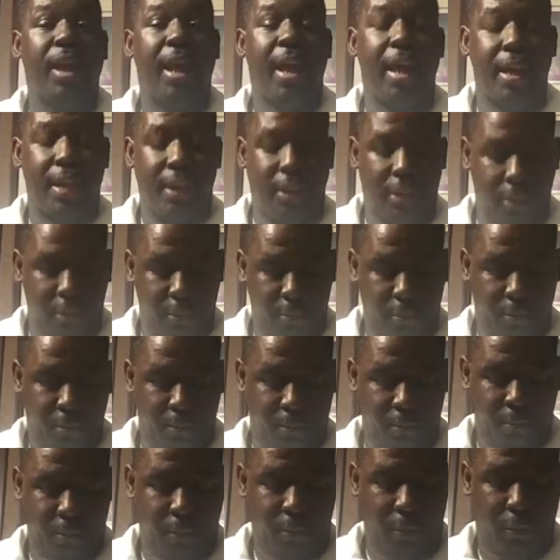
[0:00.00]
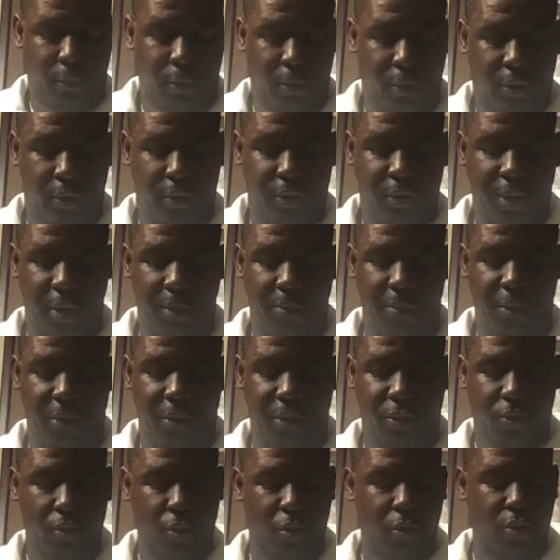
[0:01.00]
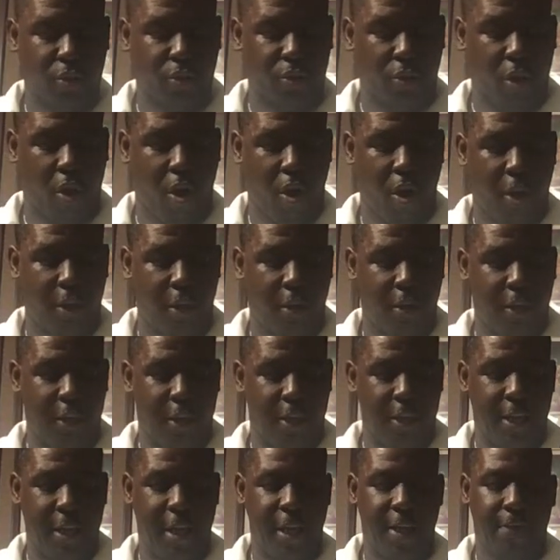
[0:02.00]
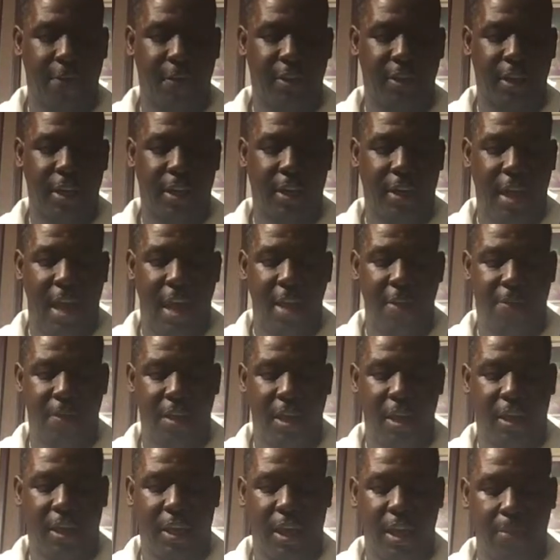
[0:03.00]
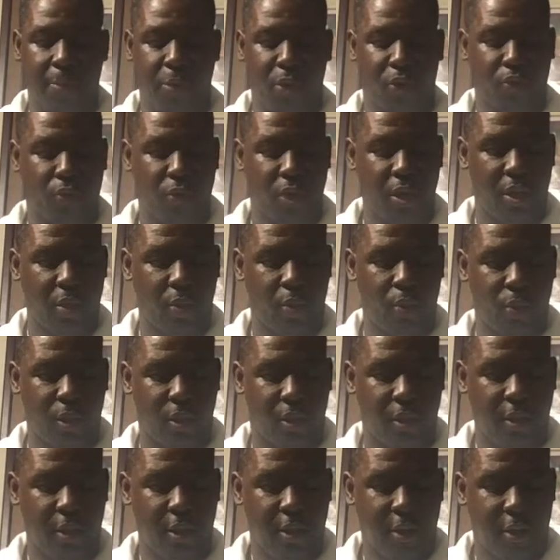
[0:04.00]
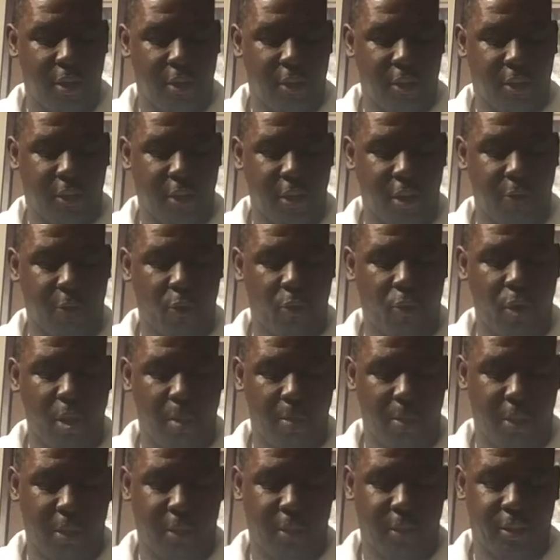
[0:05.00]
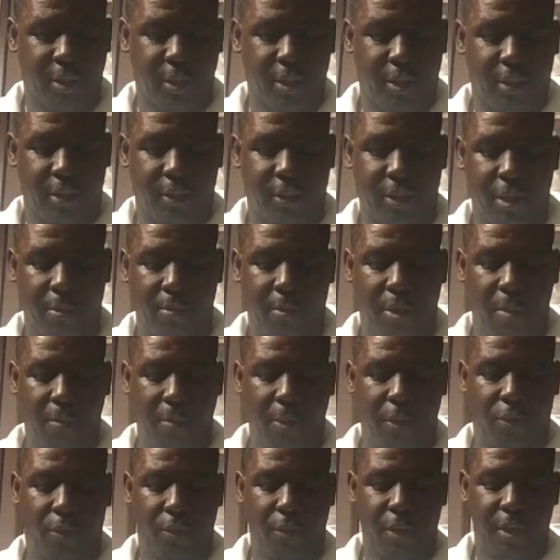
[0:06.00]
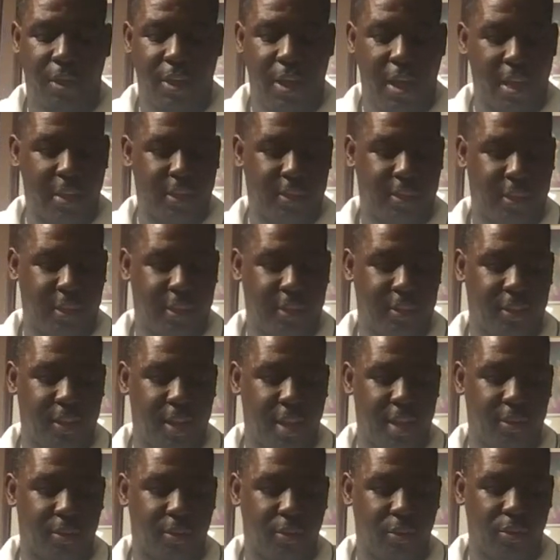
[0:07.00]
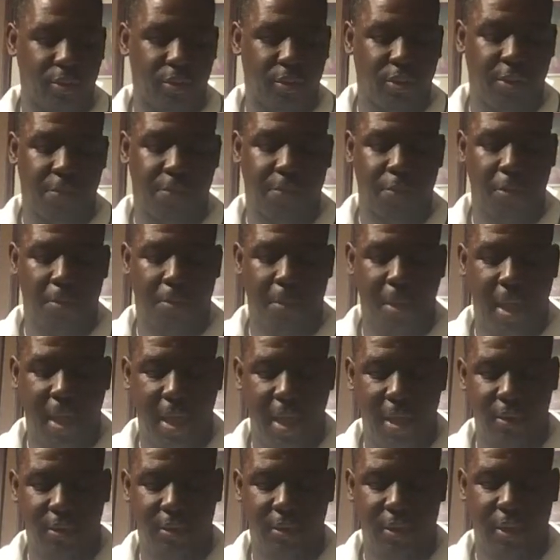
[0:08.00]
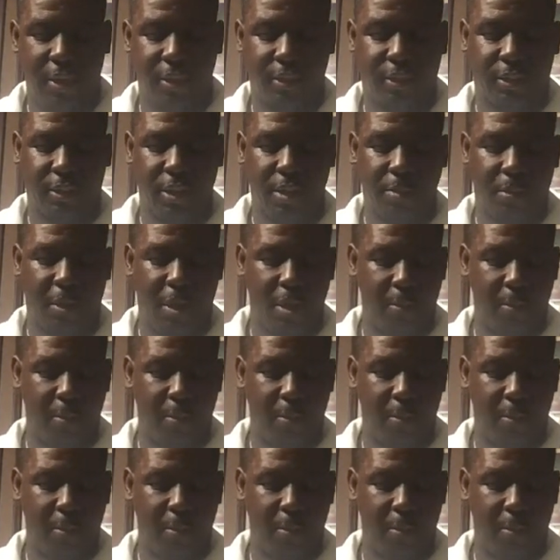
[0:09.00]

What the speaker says: 8 sleeping disorders are in everyday life and can be treated with several remedies. Some can be treated as easily as losing a few pounds, and some